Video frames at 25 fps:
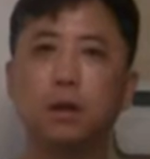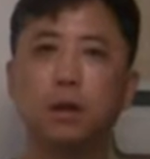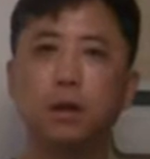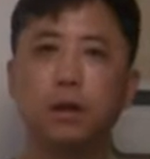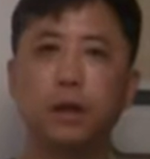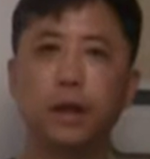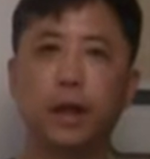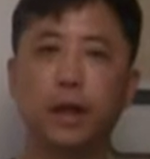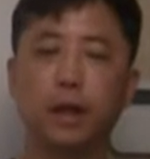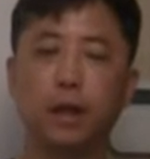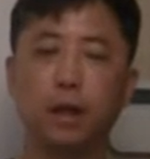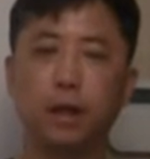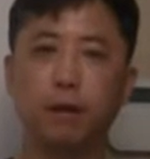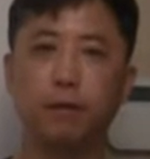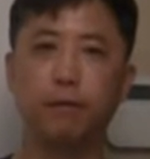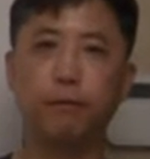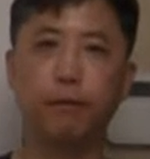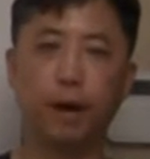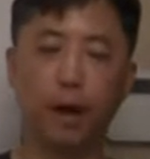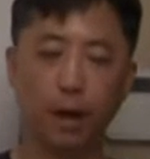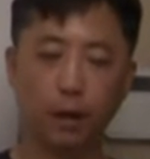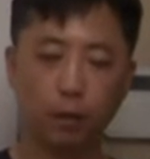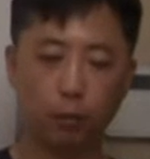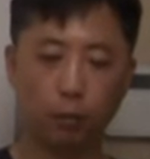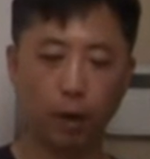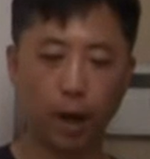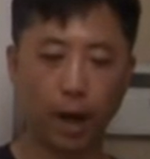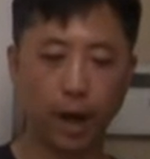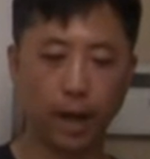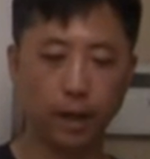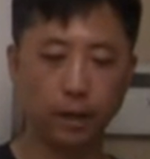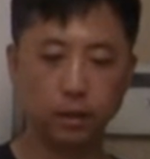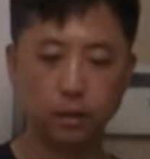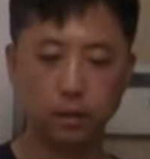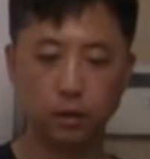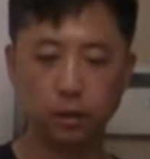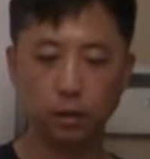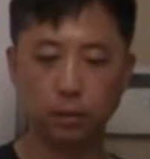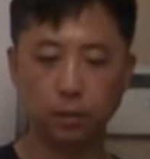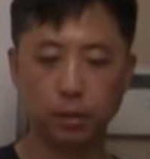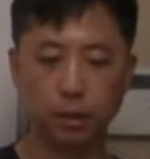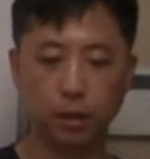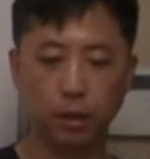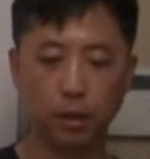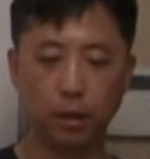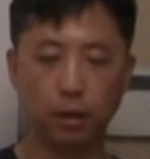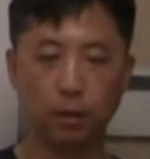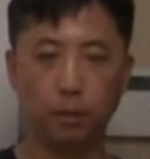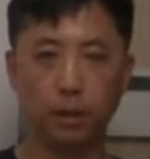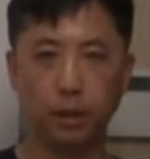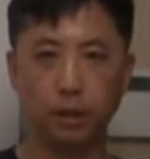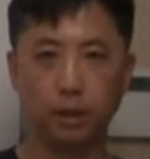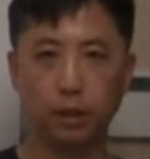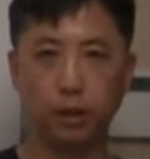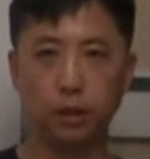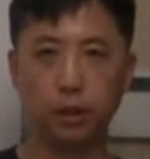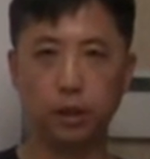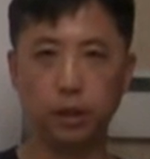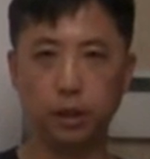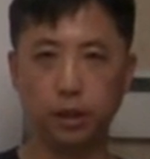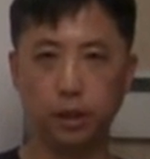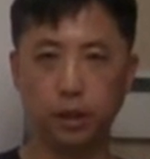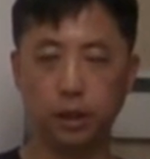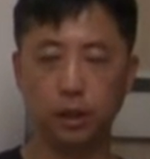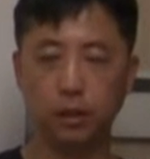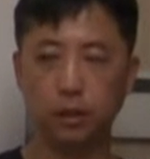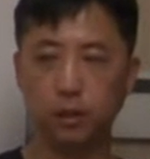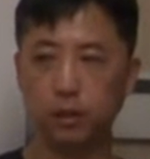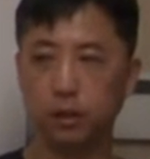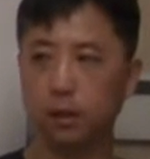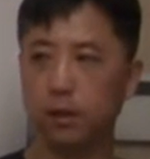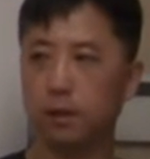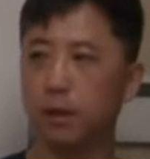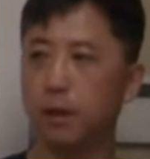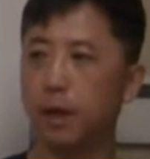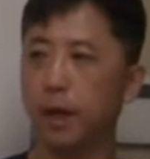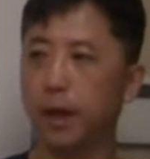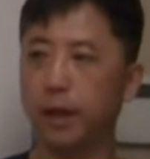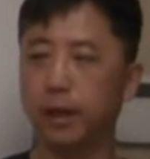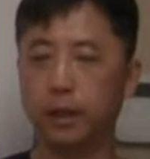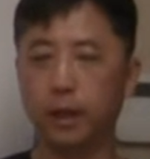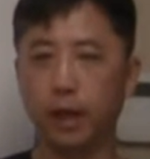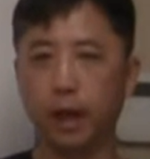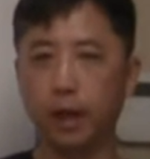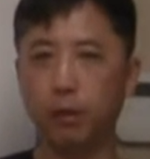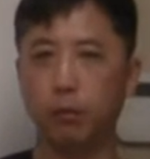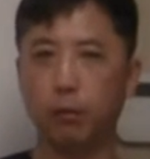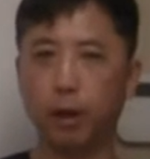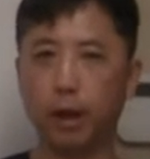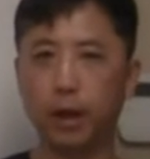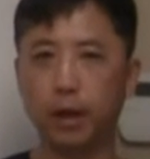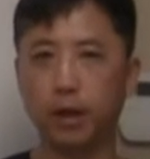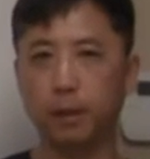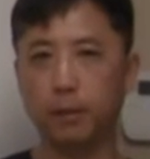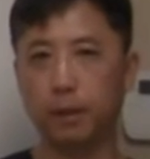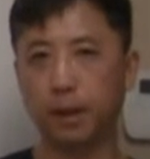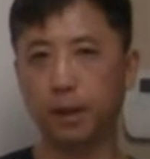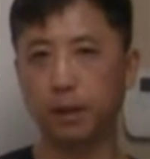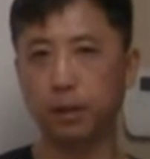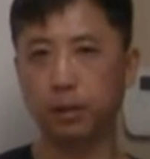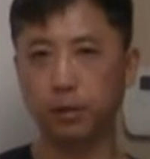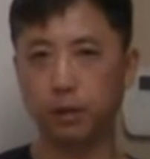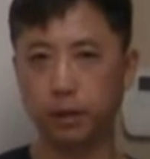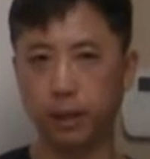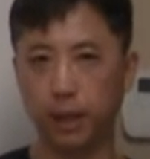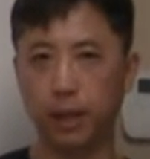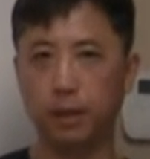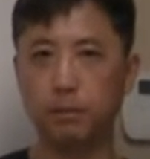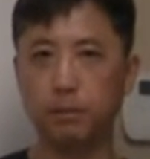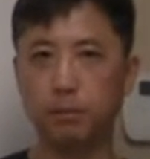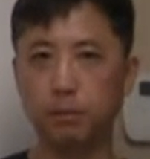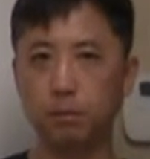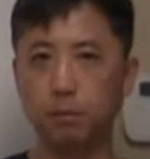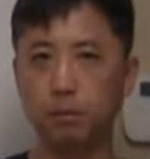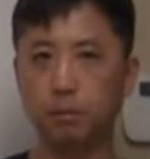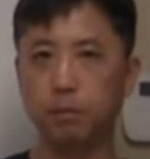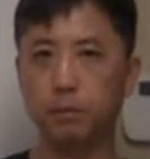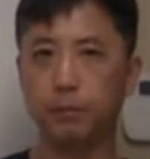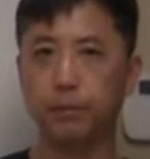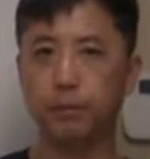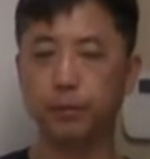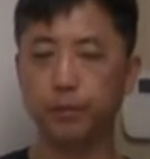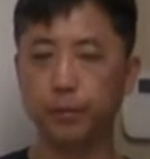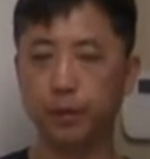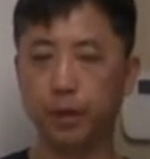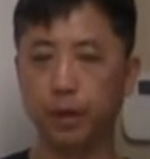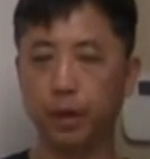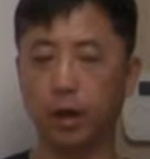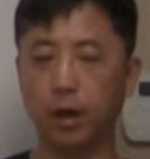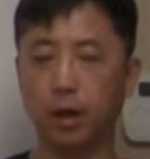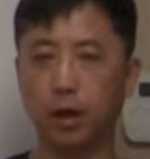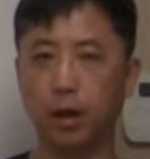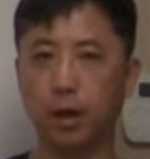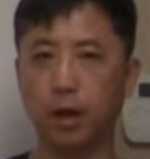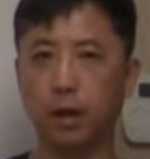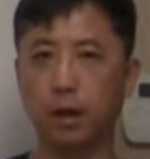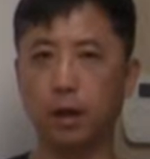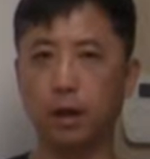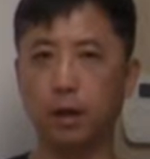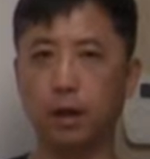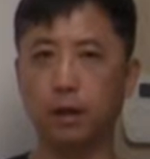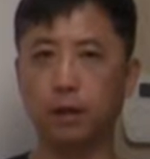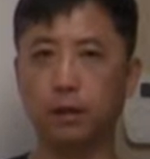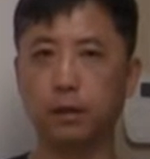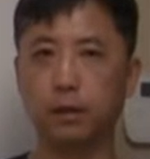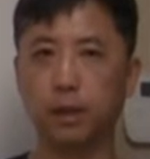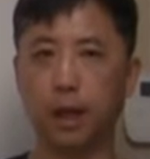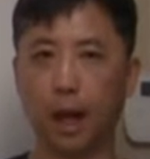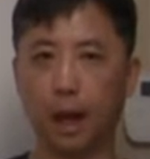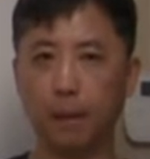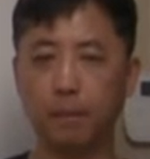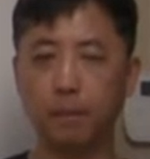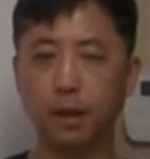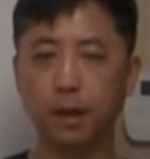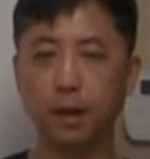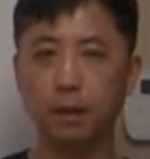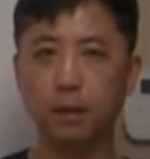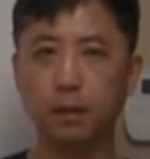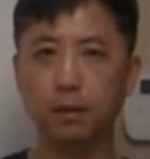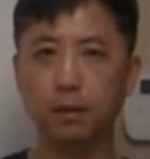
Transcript: that if I write something about the disease and they write about the same topic,